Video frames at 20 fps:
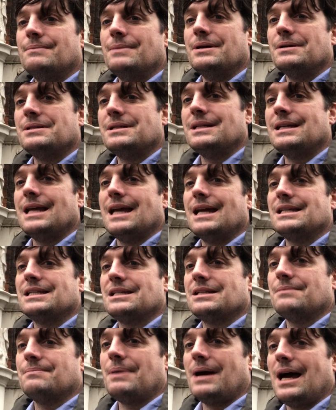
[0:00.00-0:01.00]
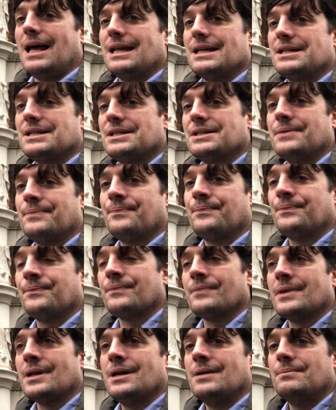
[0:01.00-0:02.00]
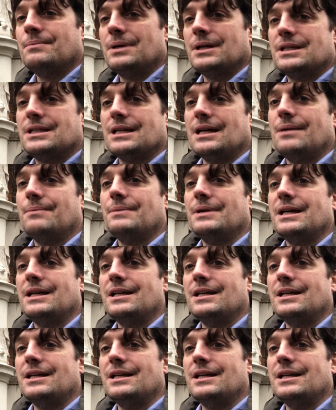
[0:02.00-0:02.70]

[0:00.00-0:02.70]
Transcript: mostly in Kensington Palace. But um,